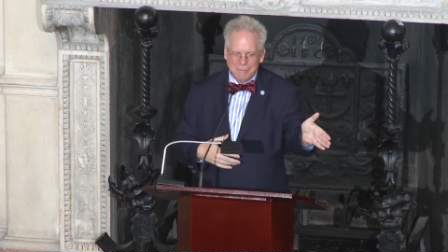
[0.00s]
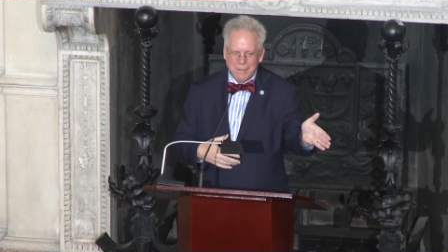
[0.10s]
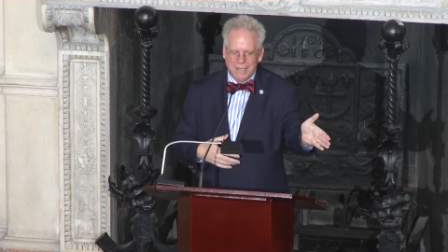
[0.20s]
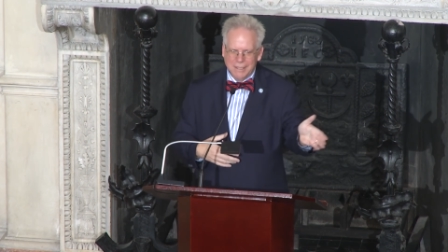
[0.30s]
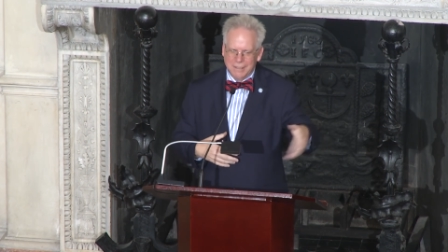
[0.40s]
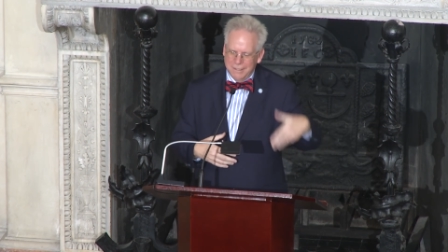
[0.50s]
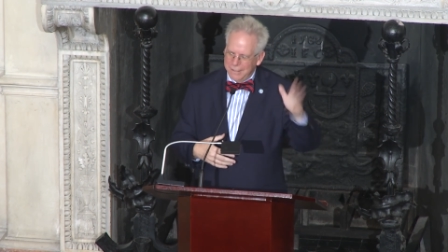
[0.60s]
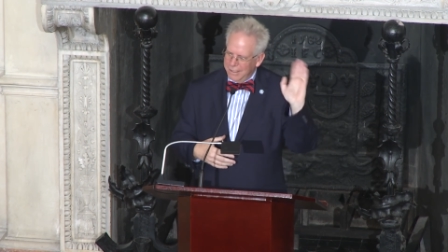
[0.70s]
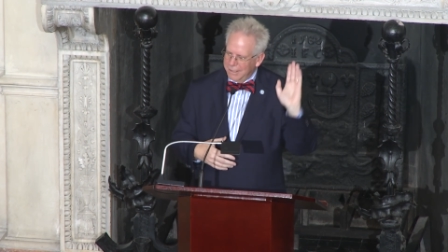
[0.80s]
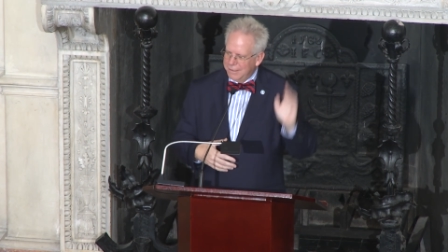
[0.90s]
Bacon,
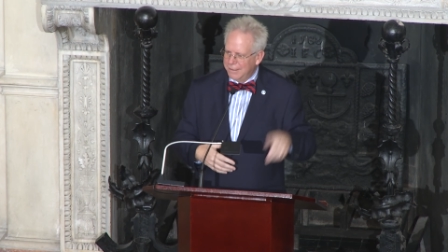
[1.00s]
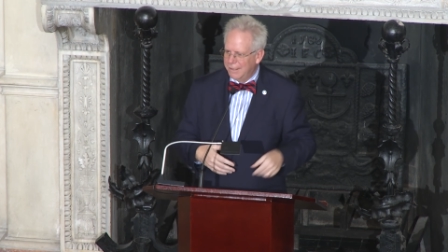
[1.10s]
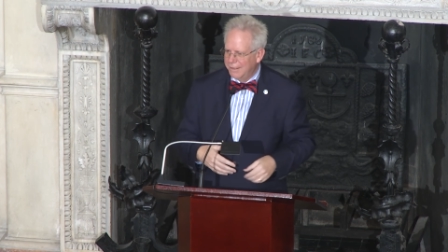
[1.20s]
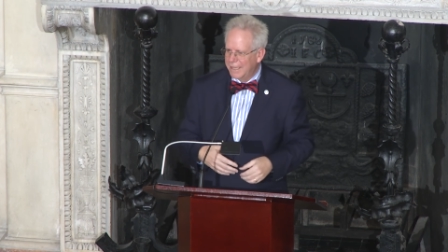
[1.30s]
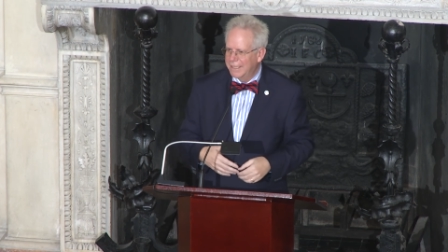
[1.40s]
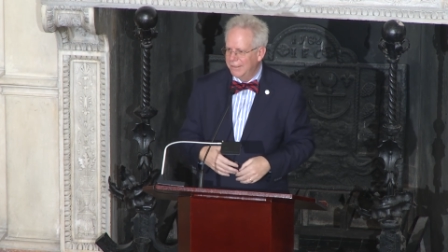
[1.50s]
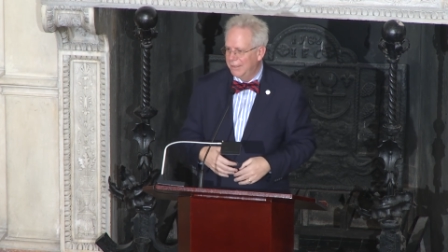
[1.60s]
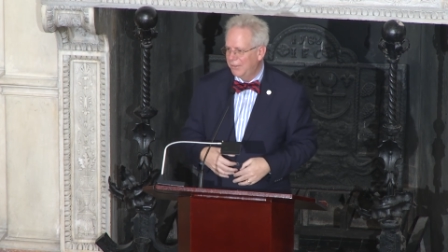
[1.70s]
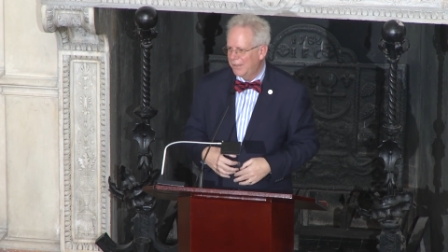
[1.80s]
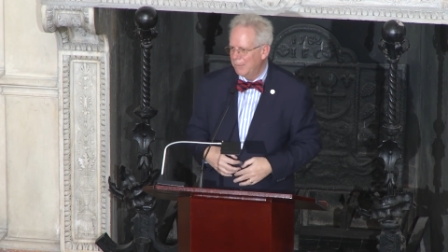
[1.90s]
and
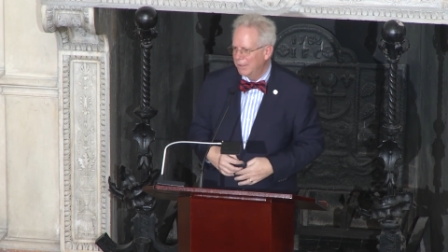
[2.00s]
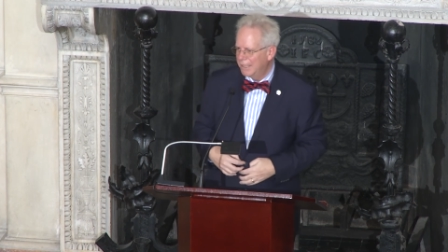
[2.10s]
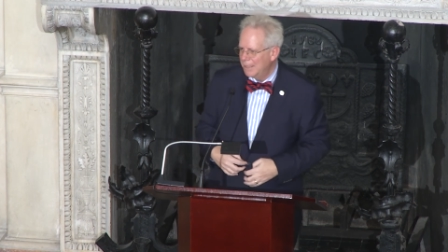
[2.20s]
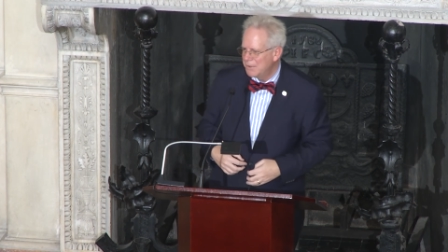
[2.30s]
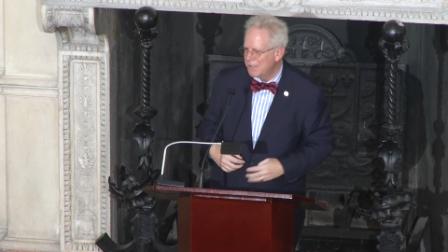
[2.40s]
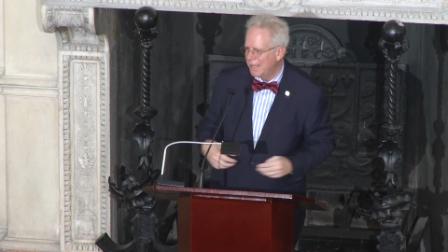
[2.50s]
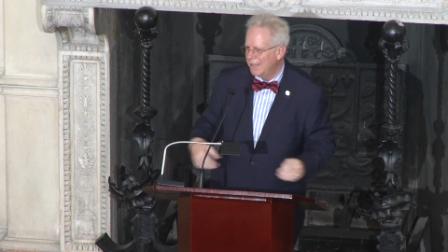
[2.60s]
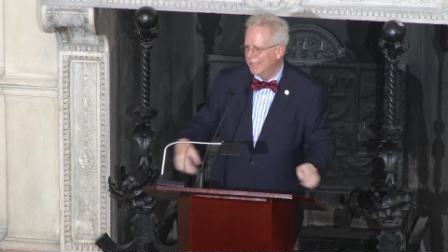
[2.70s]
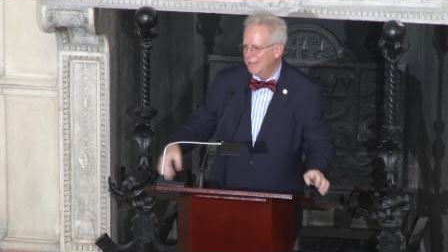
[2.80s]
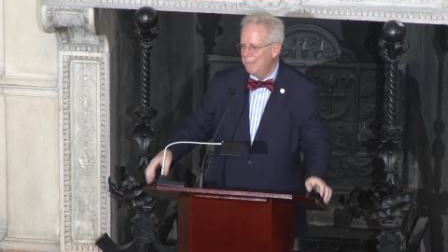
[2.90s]
the Assembly keeps
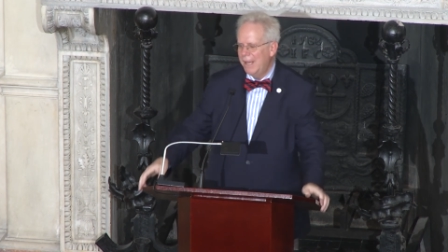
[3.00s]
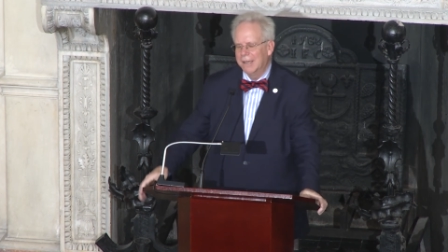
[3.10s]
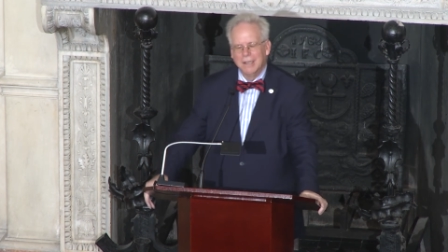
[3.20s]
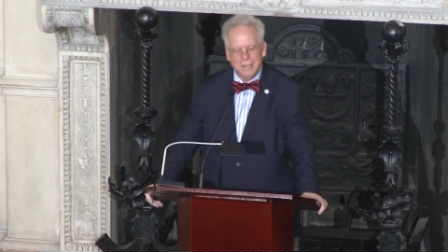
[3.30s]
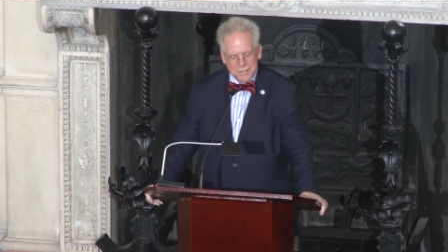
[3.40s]
sending him back.